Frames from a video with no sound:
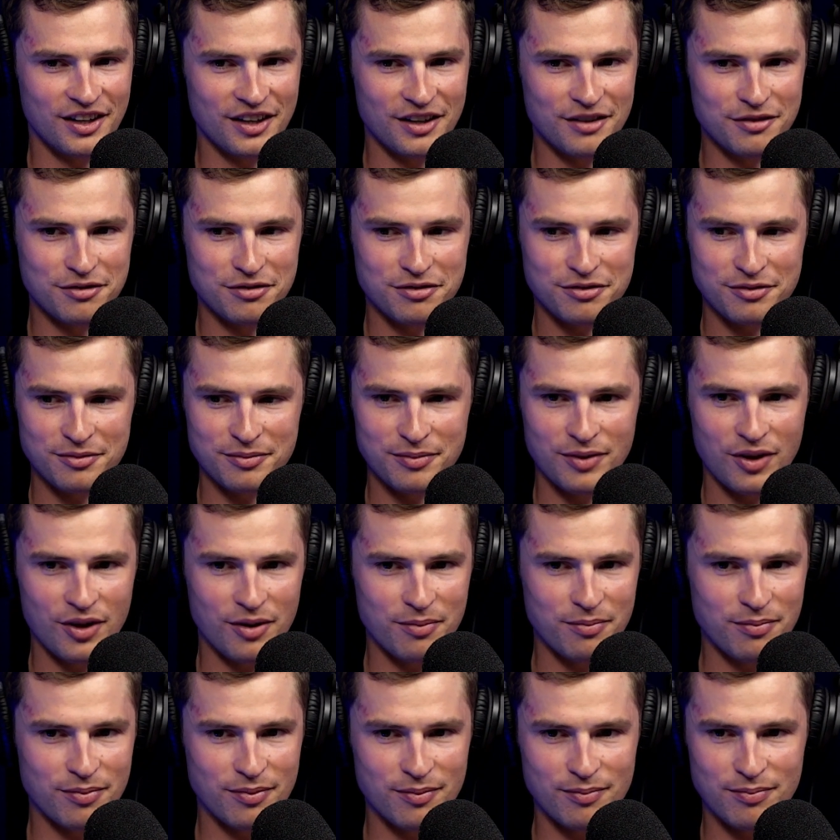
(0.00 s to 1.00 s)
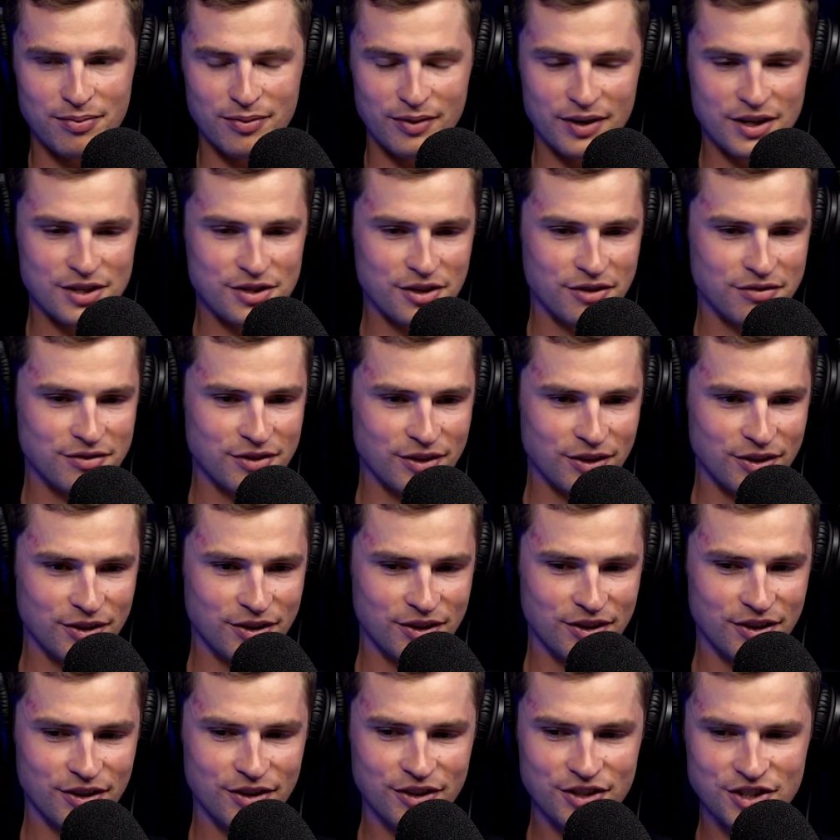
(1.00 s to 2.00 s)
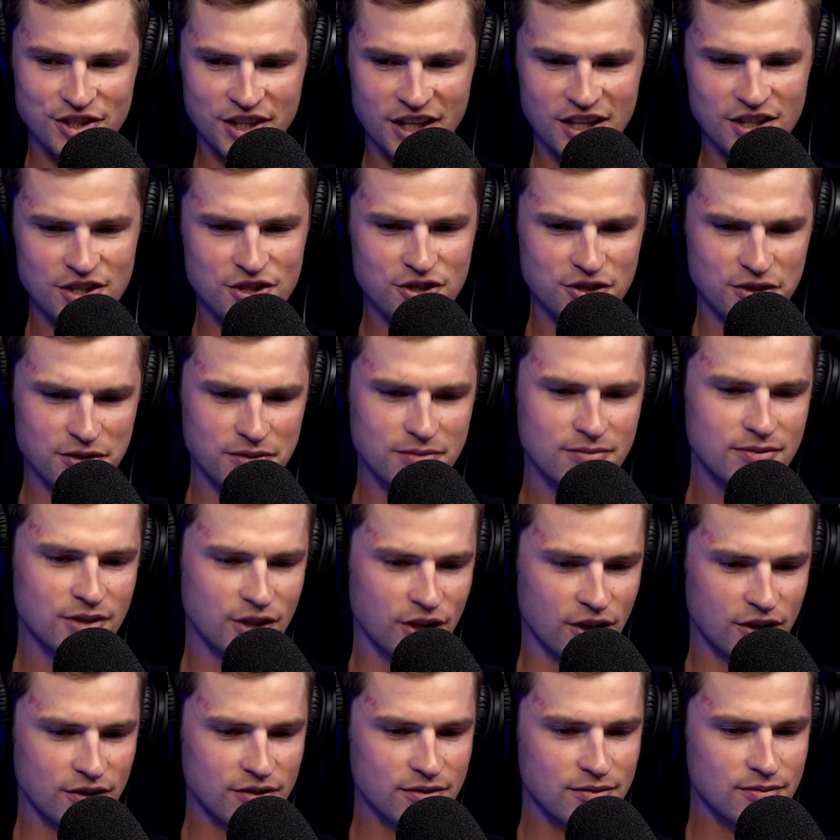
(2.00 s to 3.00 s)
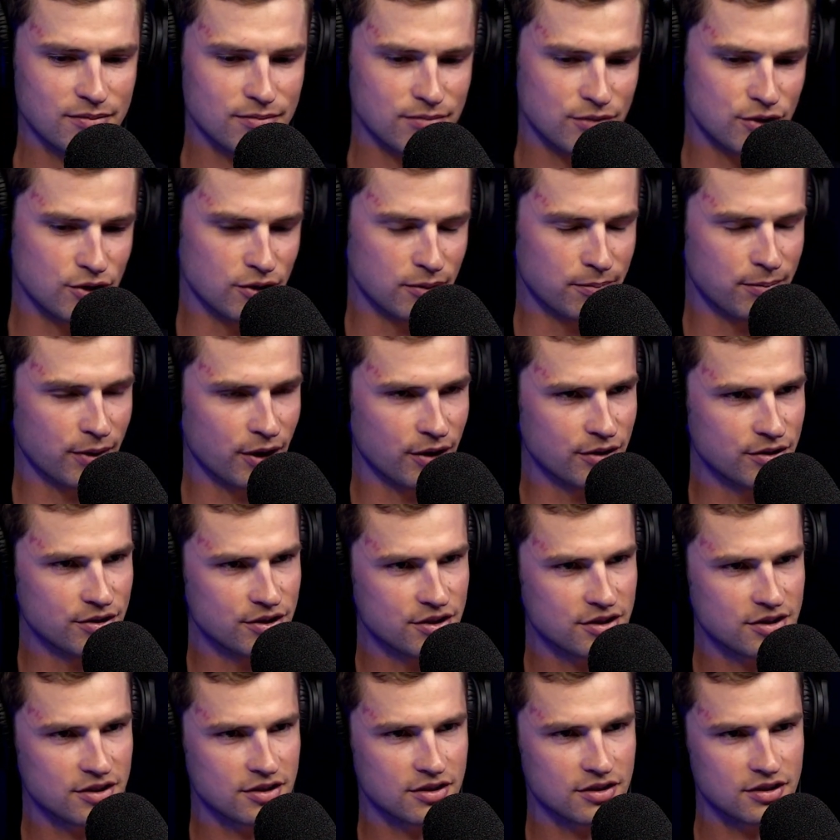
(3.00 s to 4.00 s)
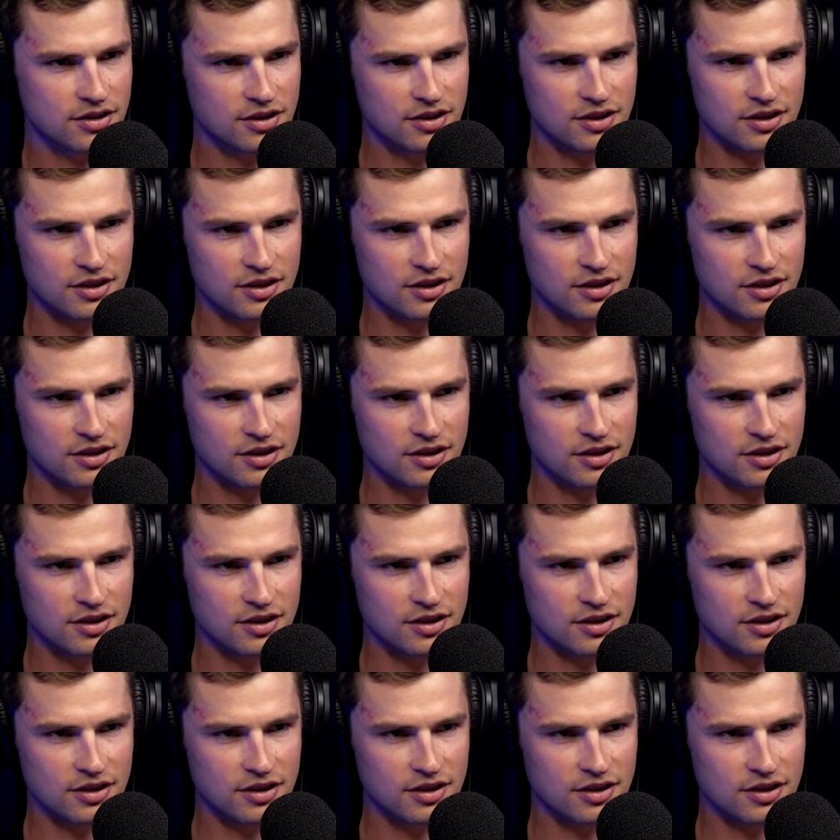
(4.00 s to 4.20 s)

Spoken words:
I've, Bree's often gone, "Oh, Jay, you should, do a post."